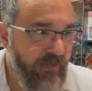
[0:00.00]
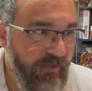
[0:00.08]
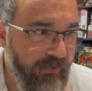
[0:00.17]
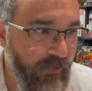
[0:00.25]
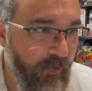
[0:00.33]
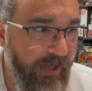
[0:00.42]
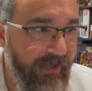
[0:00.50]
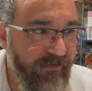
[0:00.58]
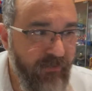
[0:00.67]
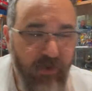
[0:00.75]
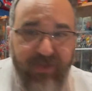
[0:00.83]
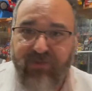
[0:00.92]
The way
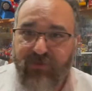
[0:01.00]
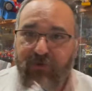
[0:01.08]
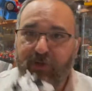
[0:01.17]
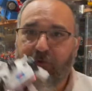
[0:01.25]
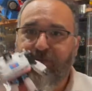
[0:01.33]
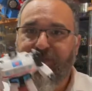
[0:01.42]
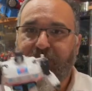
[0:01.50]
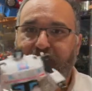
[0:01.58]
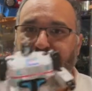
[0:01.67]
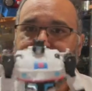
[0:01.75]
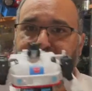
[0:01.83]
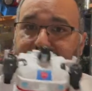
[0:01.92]
the way Studio
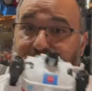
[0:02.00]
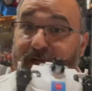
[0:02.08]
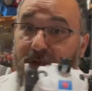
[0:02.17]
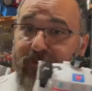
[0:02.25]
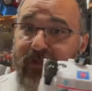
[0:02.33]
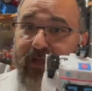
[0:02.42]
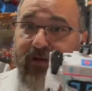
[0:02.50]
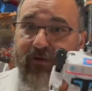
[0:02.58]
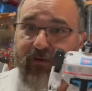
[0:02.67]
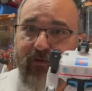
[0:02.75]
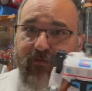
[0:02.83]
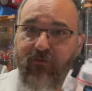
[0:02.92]
Series is an update
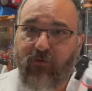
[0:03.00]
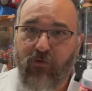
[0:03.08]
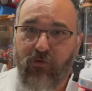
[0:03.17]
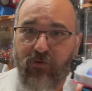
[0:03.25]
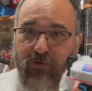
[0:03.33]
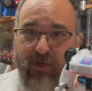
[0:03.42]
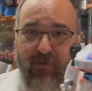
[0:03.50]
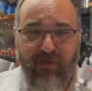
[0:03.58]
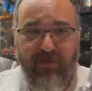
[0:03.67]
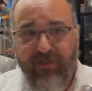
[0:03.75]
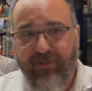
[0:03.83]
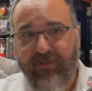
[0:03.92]
for I mean
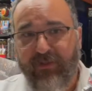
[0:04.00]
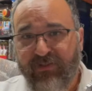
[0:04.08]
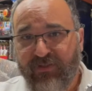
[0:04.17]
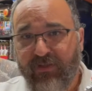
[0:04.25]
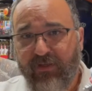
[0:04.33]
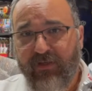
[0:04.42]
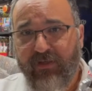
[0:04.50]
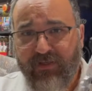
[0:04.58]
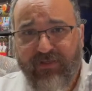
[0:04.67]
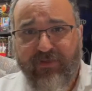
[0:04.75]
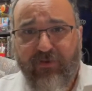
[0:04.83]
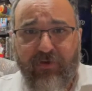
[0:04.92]
look at this.
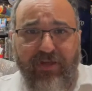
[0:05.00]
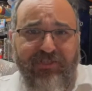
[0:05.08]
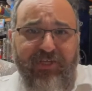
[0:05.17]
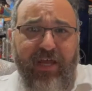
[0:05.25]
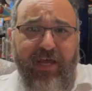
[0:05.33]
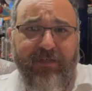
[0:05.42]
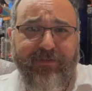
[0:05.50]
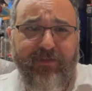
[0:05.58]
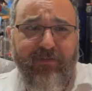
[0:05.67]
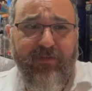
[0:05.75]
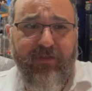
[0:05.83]
This is a great jazz.